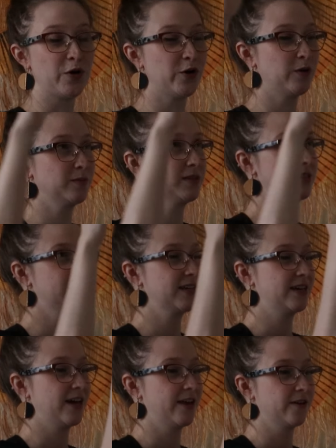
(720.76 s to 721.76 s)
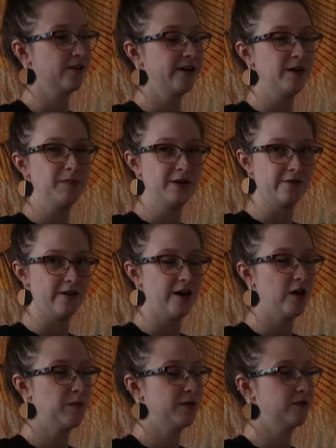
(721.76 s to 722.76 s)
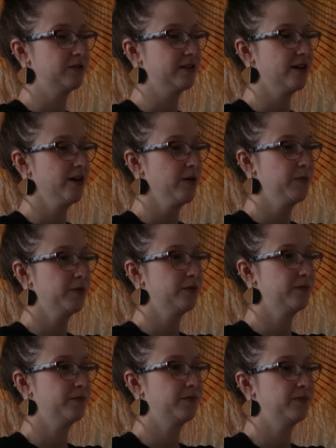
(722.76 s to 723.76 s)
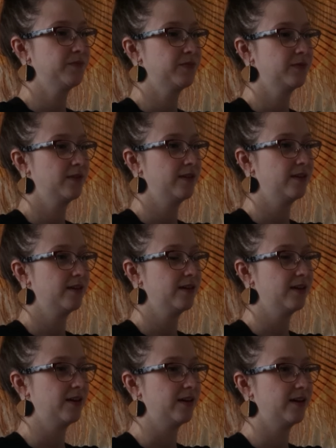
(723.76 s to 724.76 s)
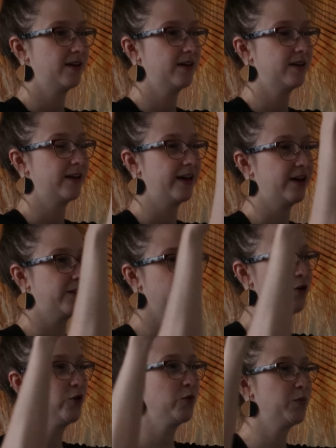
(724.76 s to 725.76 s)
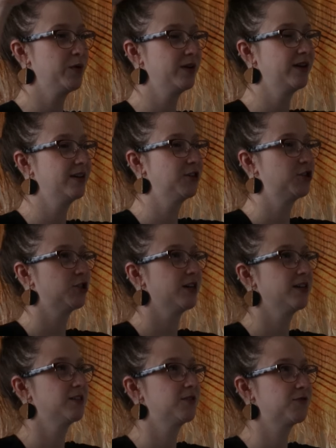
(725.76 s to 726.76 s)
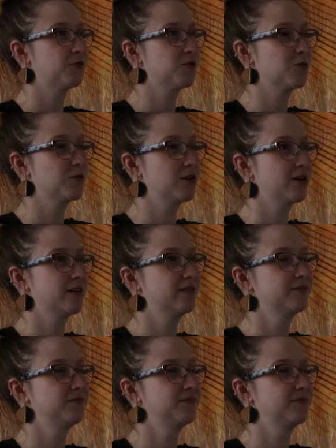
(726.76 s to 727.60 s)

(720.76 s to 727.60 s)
palms together, keeping your elbows up. Inhale, opening, chest forward.